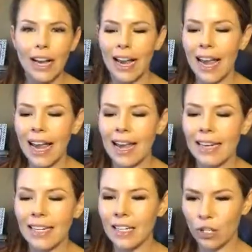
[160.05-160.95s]

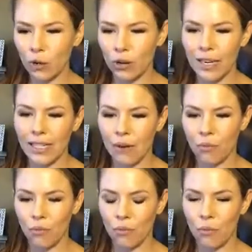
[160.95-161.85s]
And it's so crazy
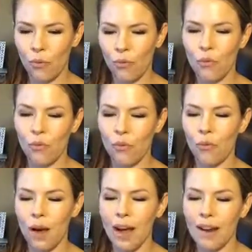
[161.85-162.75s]

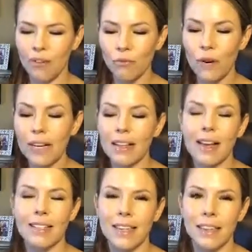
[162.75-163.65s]
realizing